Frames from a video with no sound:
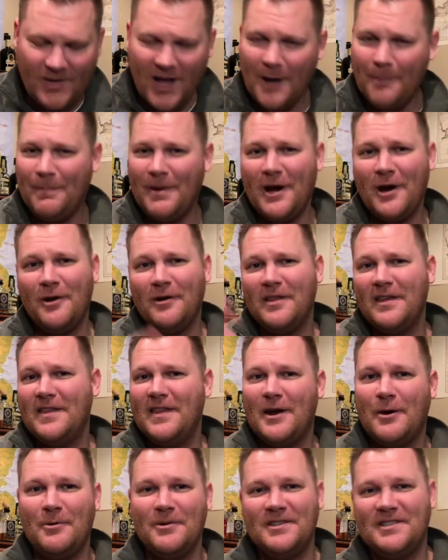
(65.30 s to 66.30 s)
Apparently
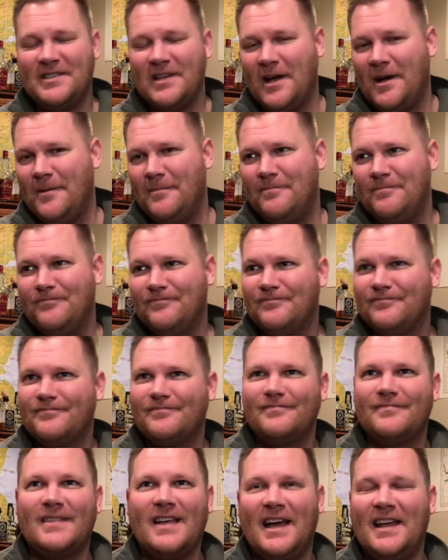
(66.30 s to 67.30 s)
there was some
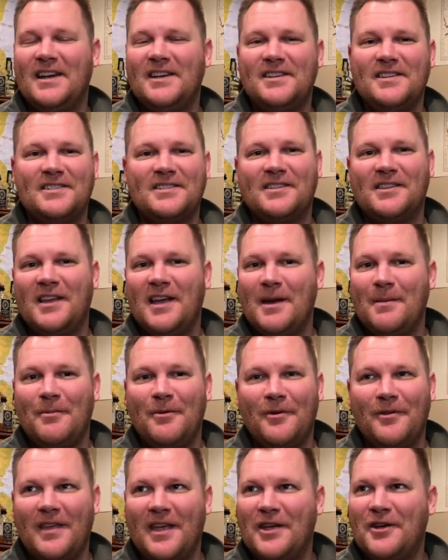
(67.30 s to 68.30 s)
kind of
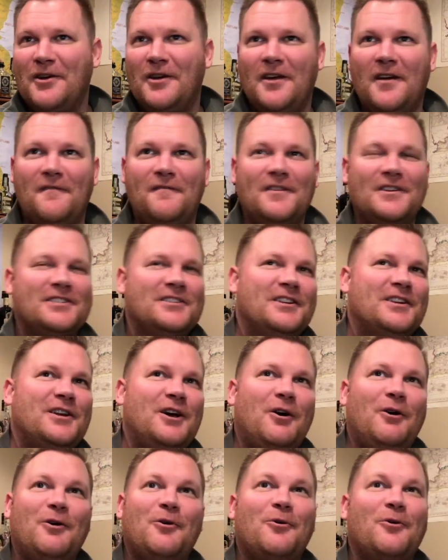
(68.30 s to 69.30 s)
disclaimer. They couldn't officially
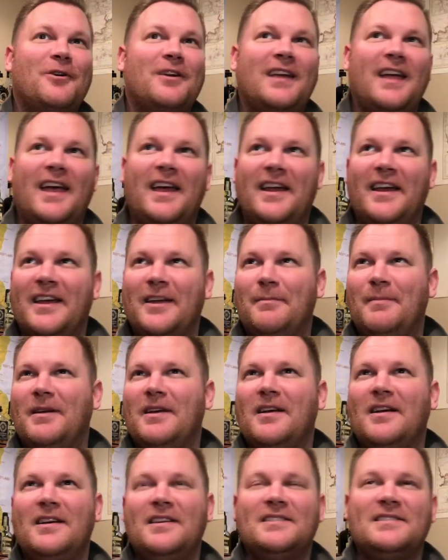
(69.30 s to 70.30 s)
call it organic
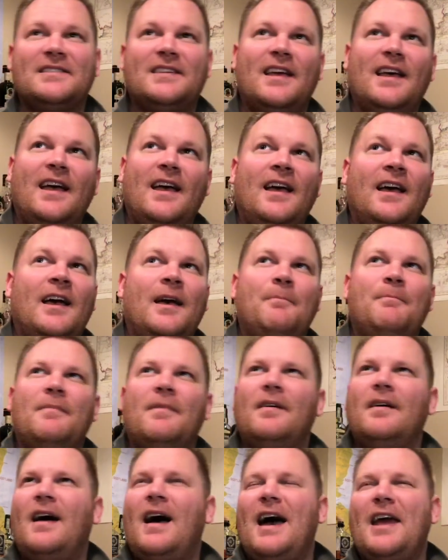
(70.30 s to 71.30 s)
because
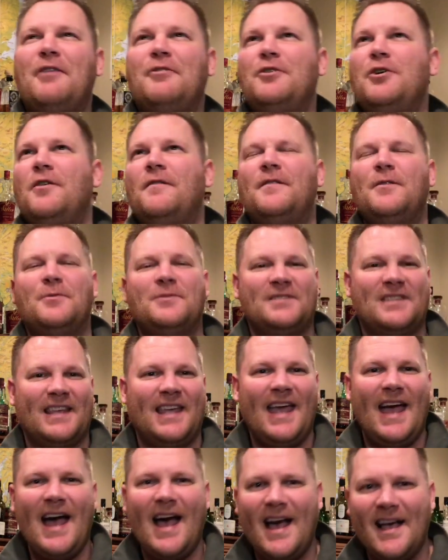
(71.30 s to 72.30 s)
I don't know if it was the
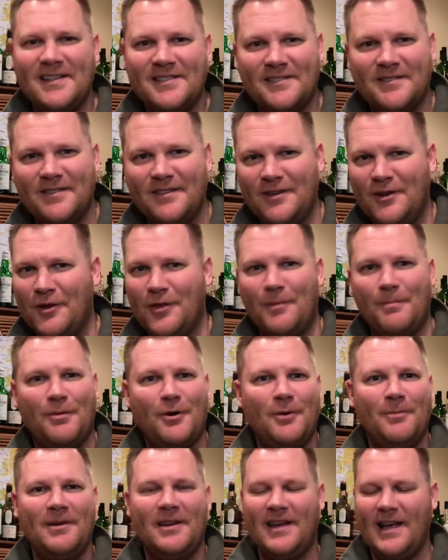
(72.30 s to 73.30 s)
cask, you know, the
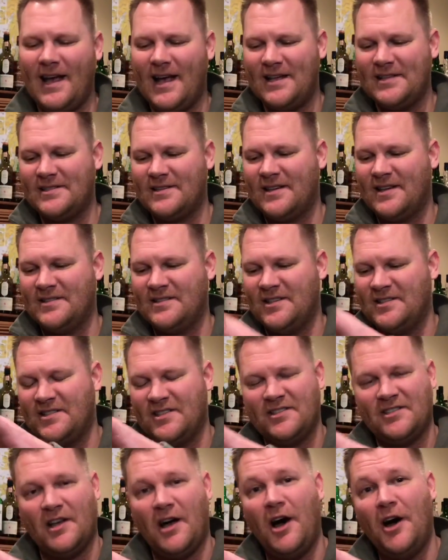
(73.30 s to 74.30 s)
bourbon cask, because this
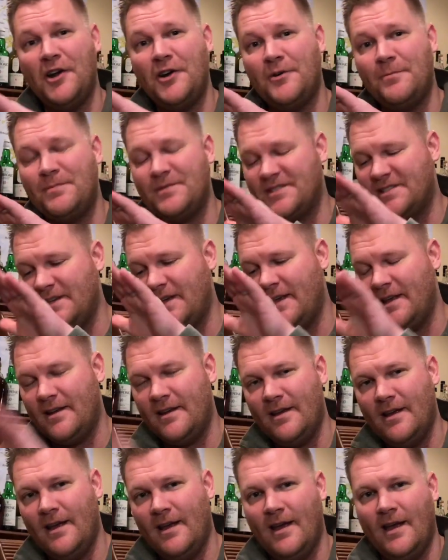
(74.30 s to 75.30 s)
is 100%
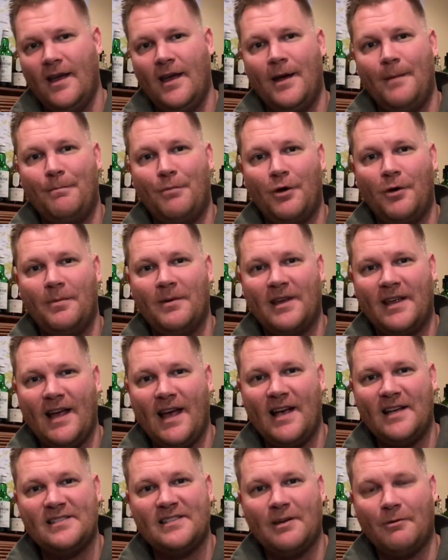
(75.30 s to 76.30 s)
bourbon
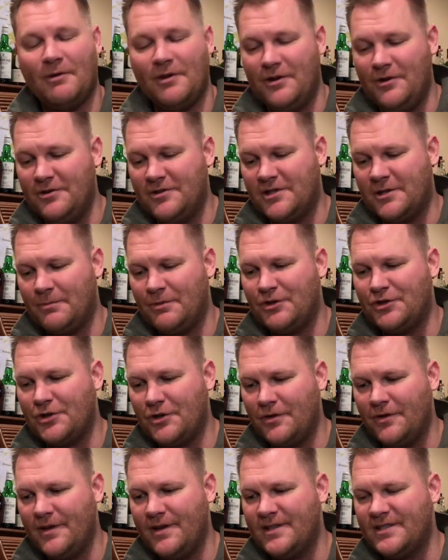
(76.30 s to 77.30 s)
cask that were used to
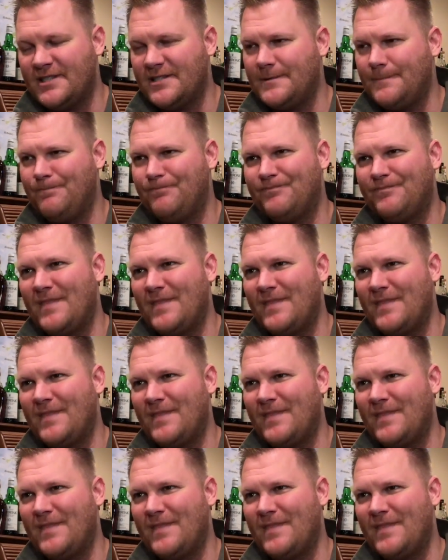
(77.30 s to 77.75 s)
mature this.